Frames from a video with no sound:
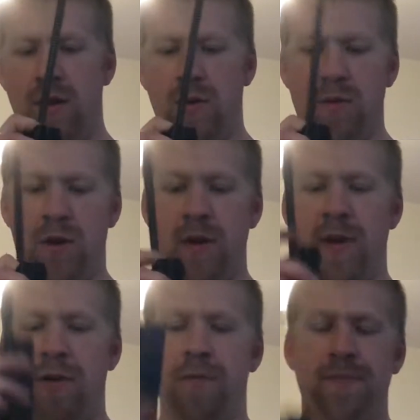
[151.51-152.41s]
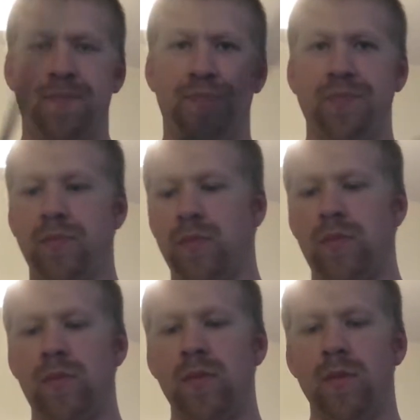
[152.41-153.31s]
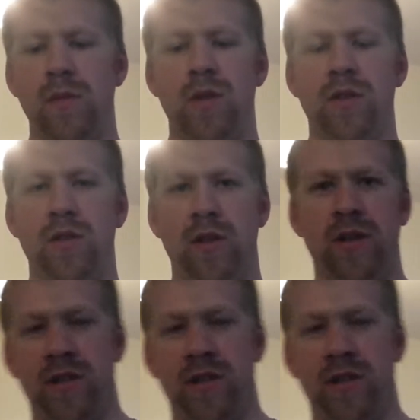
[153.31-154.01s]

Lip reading: will come out. So there's